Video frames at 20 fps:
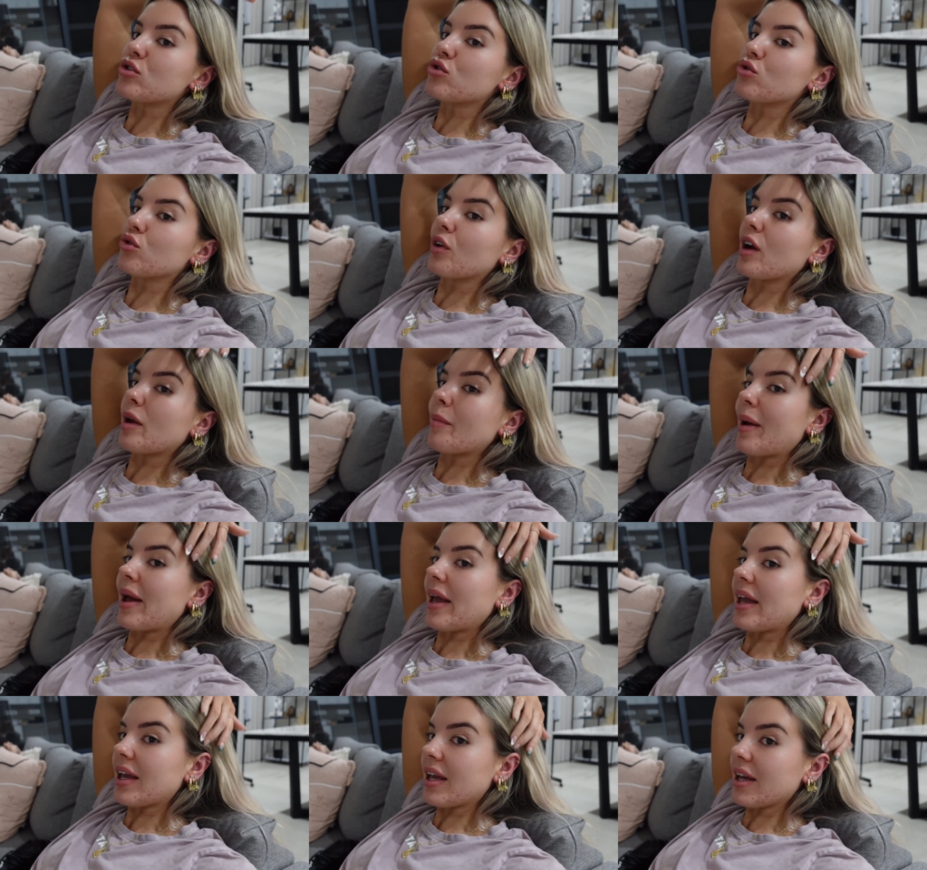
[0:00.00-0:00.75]
jewelry in
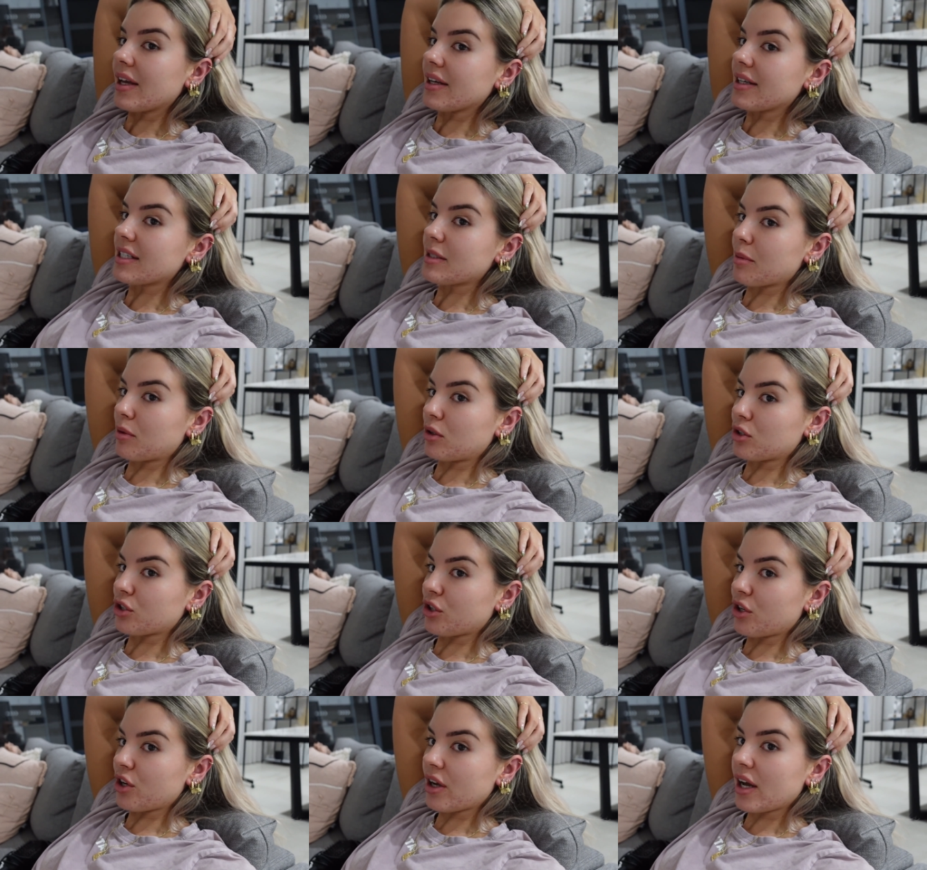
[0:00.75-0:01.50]
my ears, but I'll
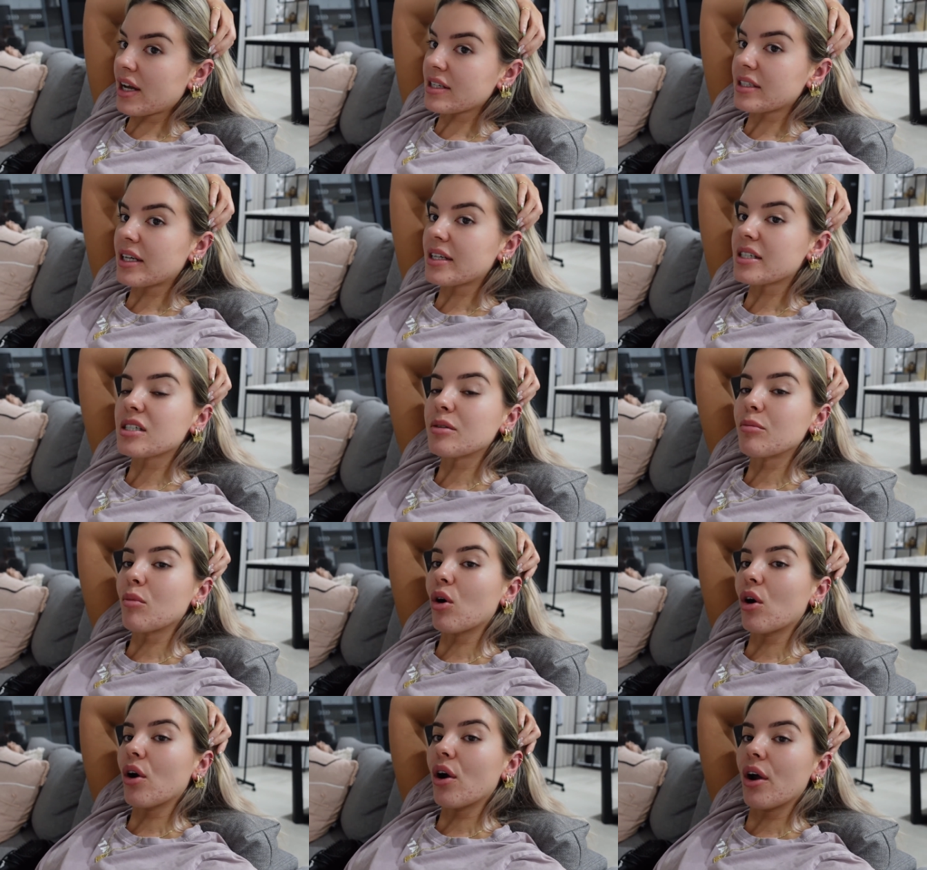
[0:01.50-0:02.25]
show you guys that
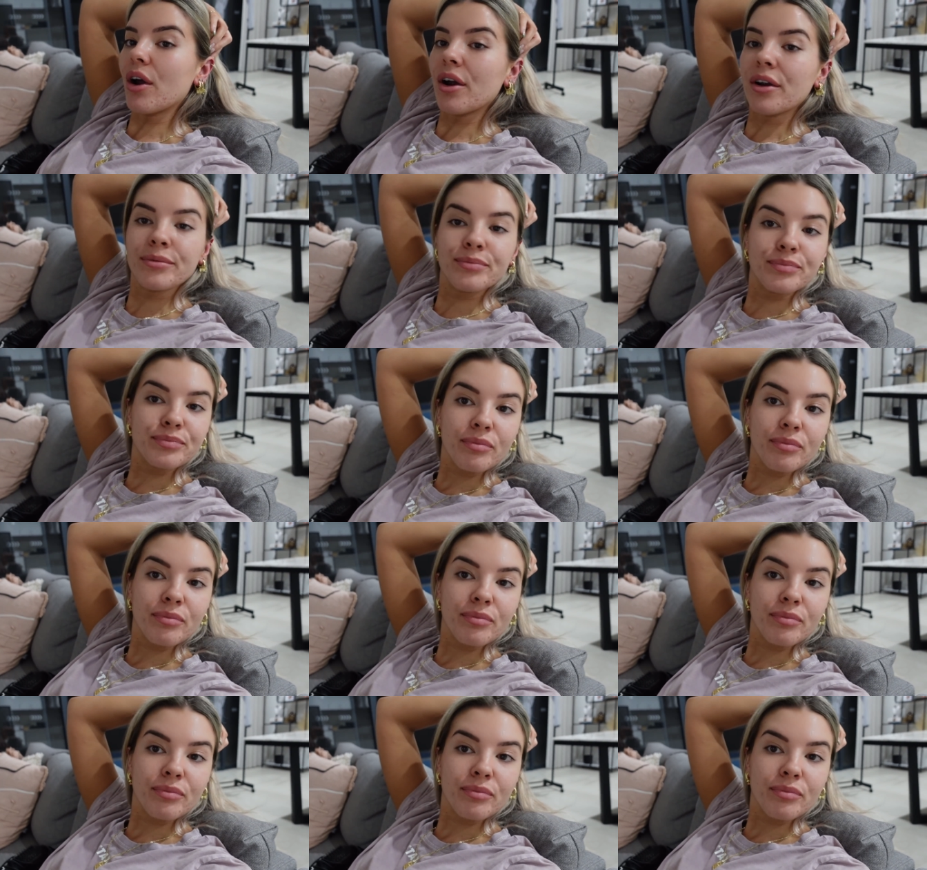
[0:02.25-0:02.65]
tomorrow.